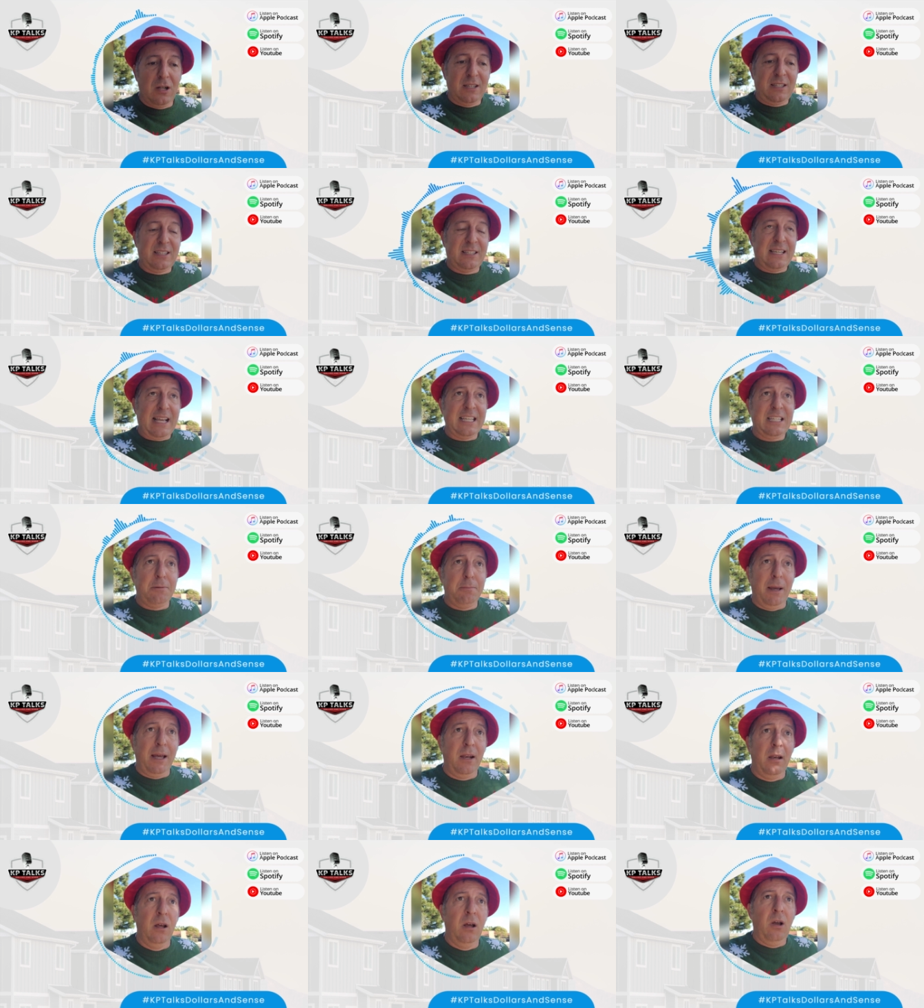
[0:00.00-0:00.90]

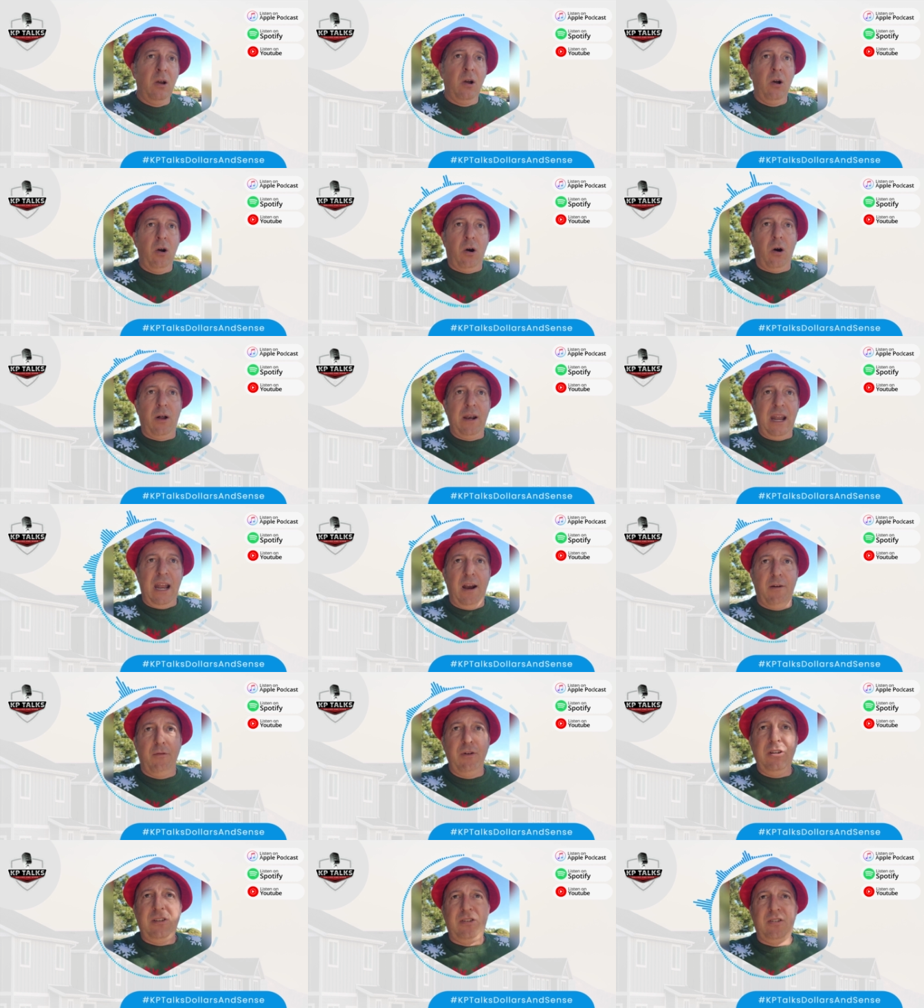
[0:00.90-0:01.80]
assessment on
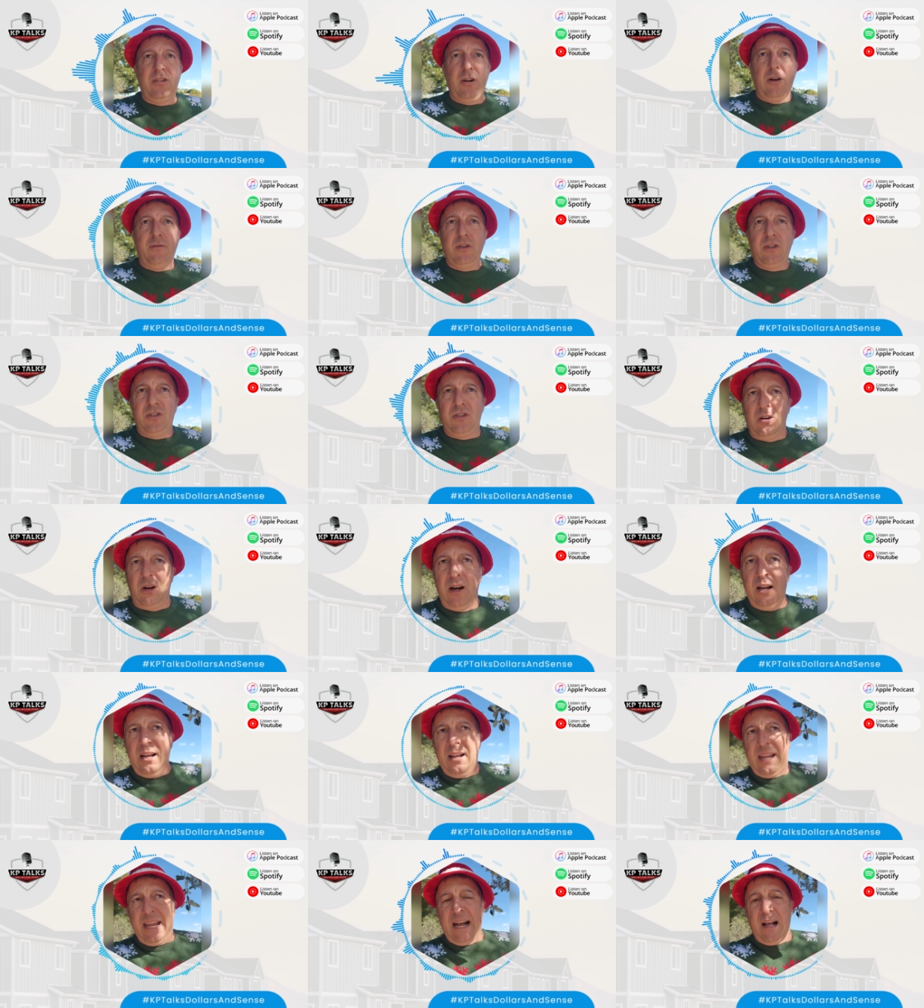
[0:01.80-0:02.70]
every servicer
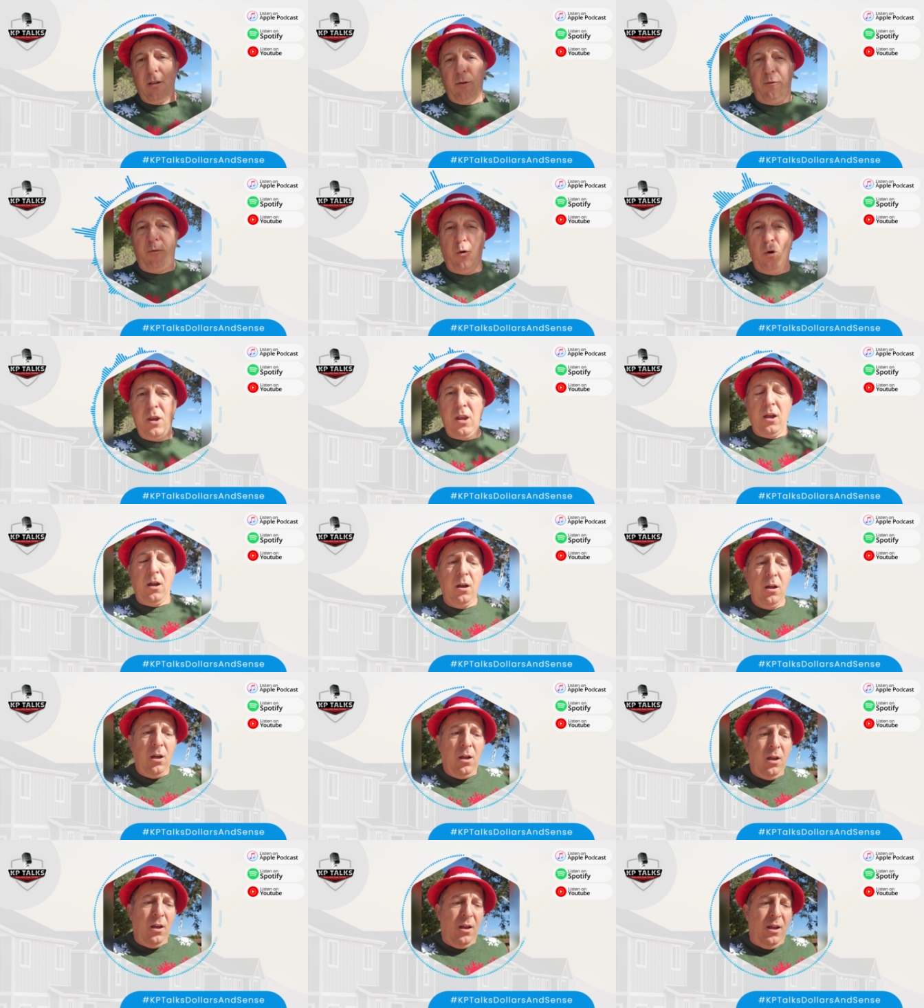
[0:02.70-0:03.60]
in California
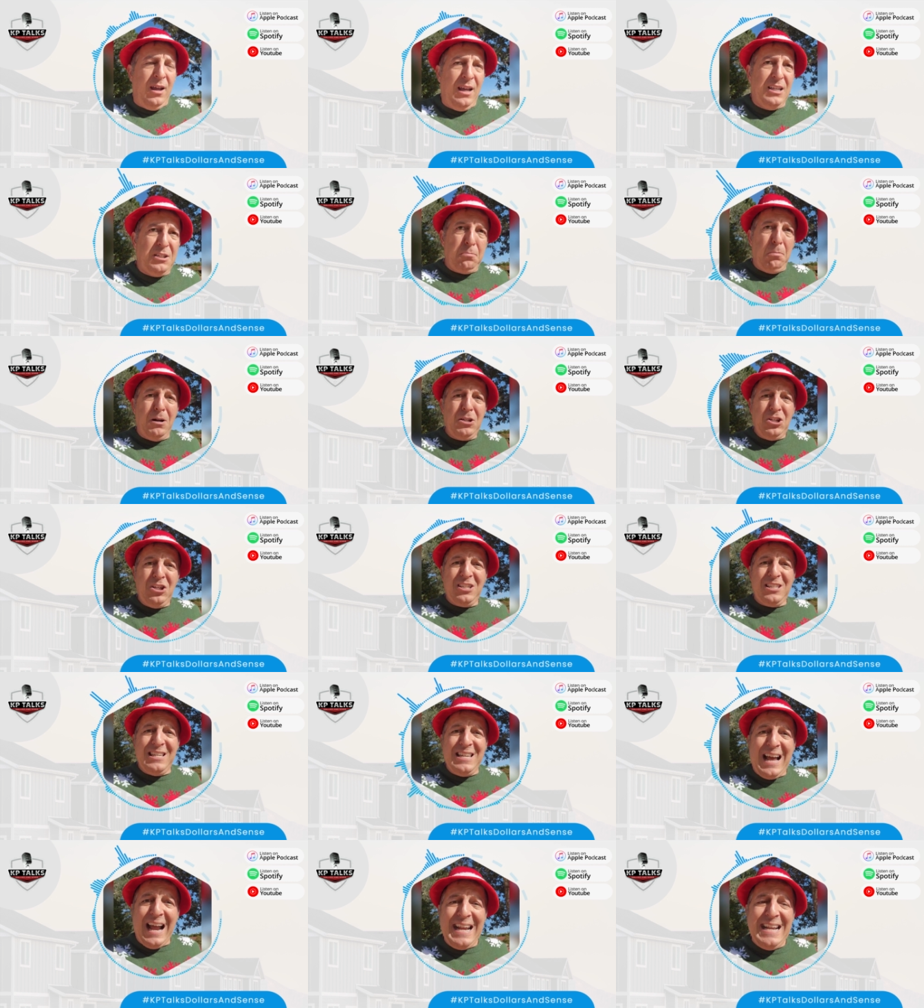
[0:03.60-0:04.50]
as much as
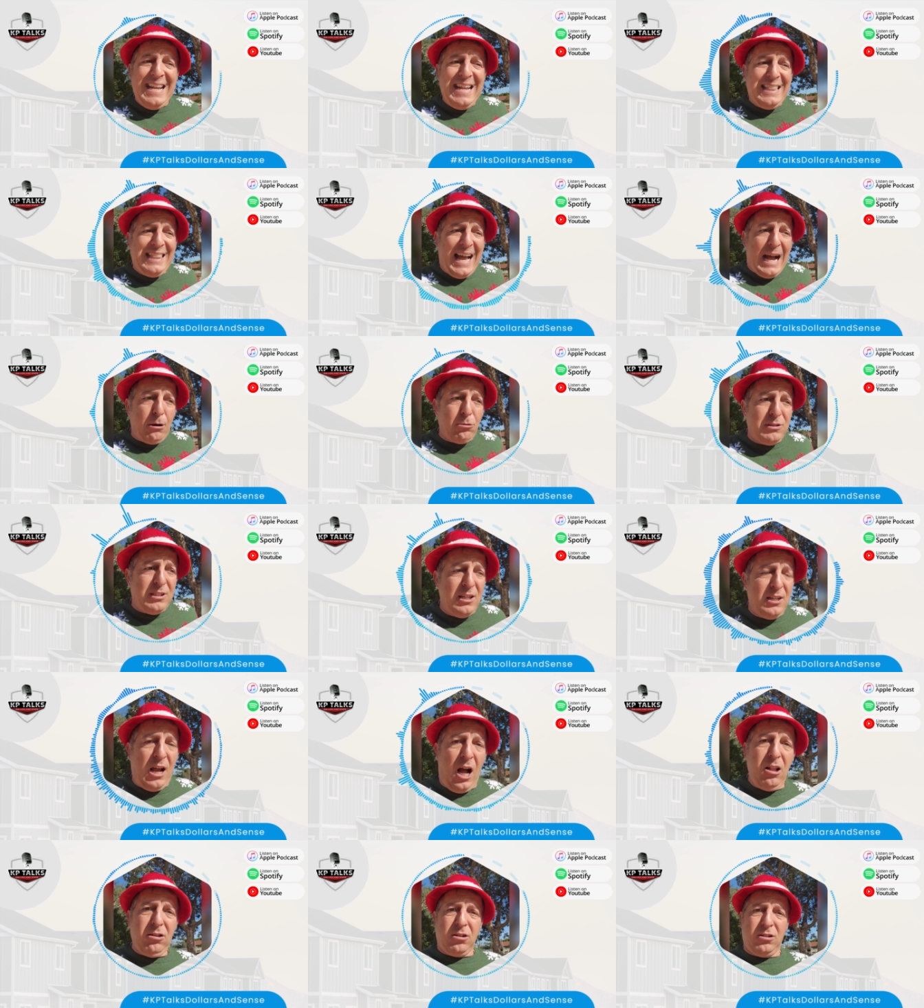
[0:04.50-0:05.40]

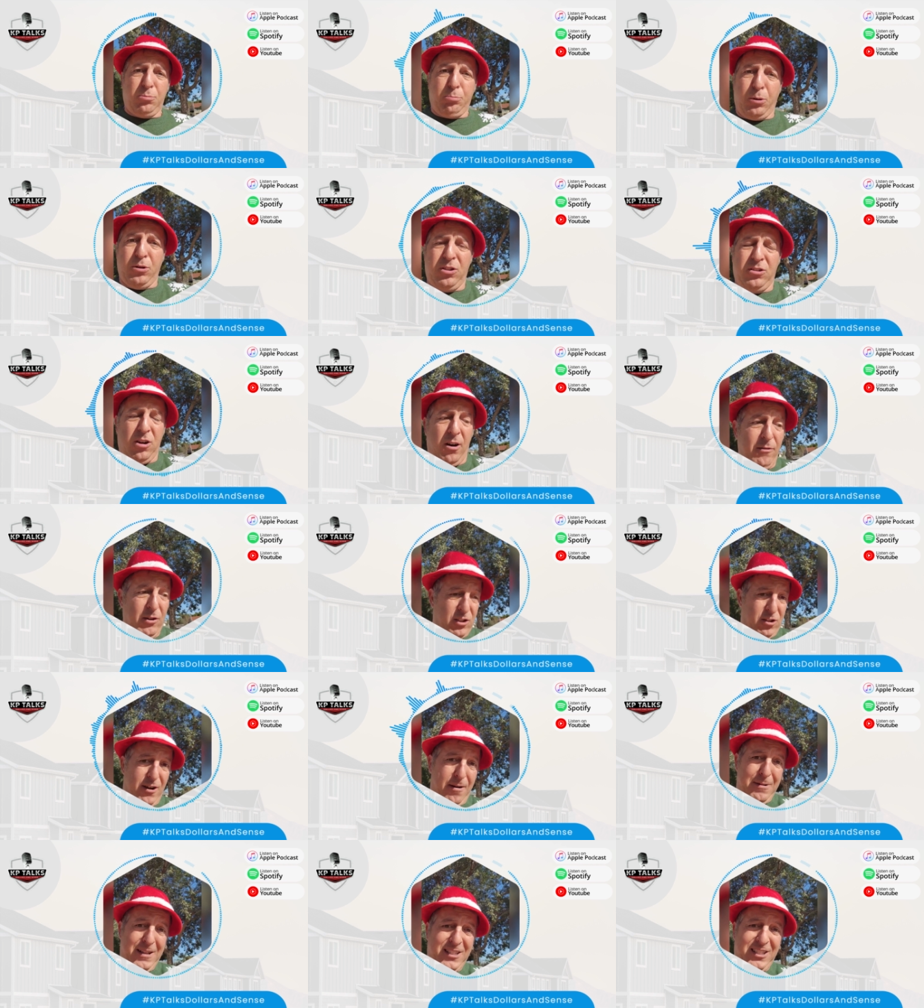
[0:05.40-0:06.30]
$90,000 per service.
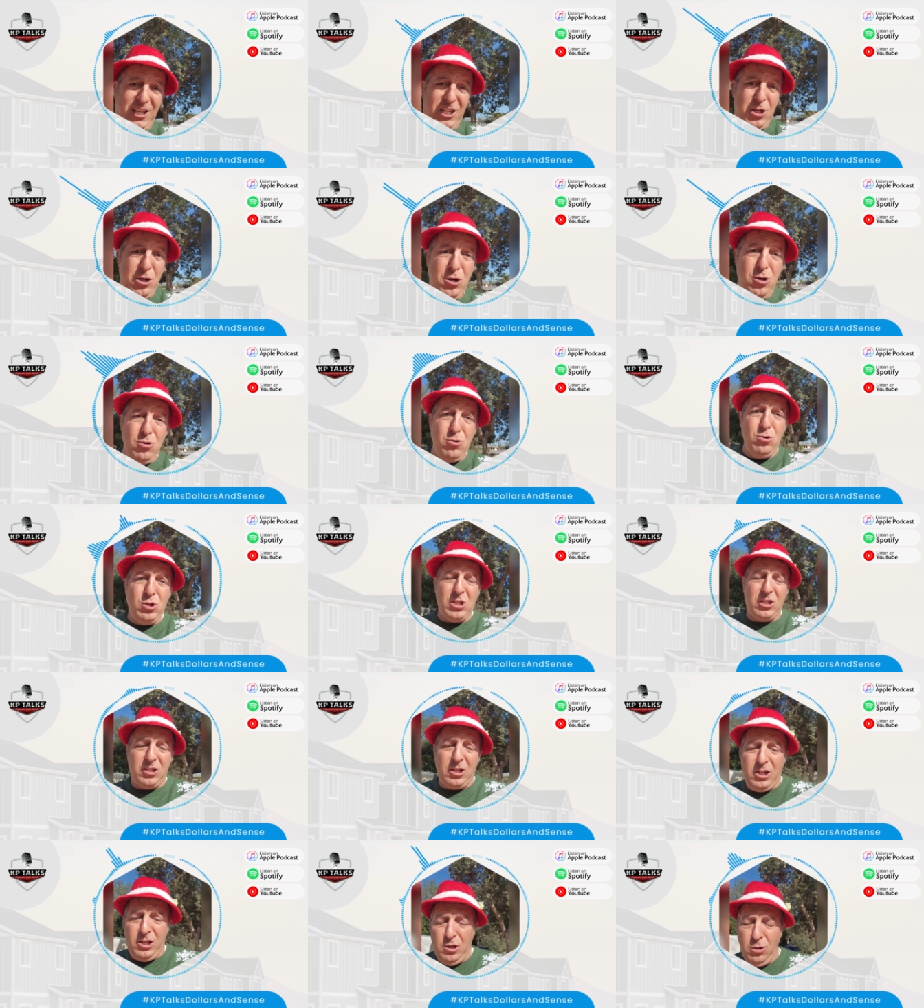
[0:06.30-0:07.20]
I mean, it's huge.
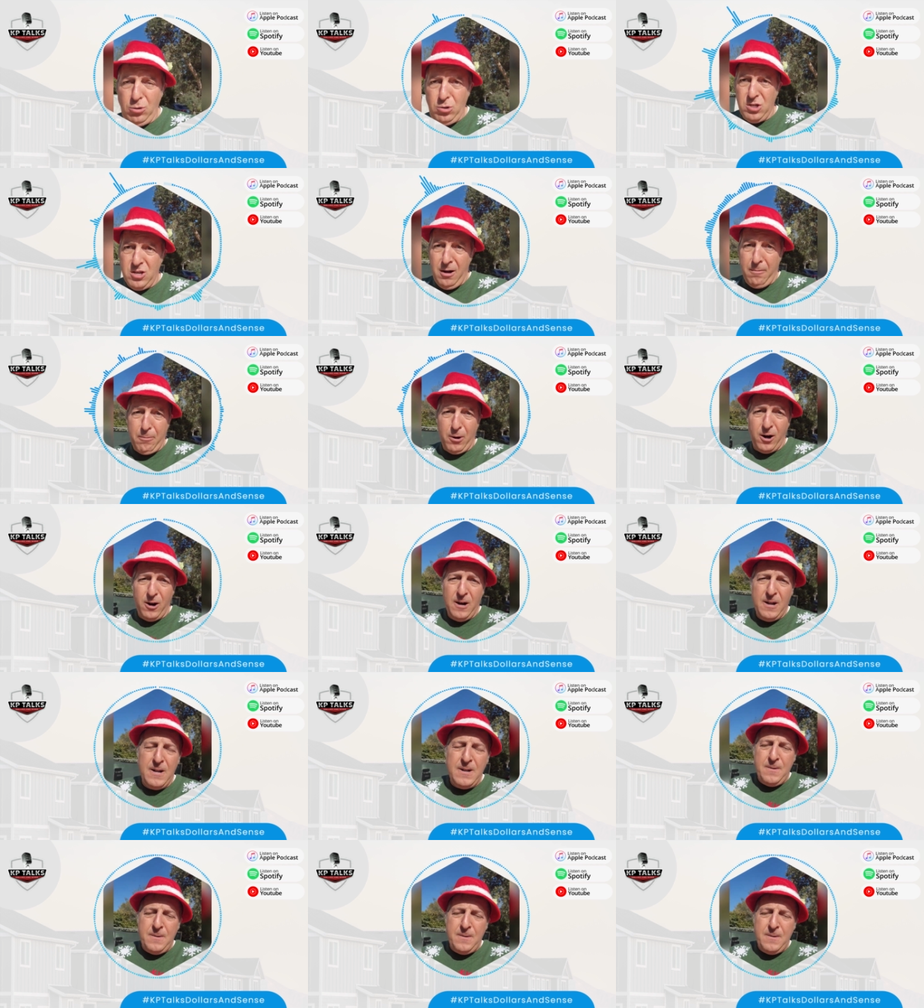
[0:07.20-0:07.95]
It's a huge number.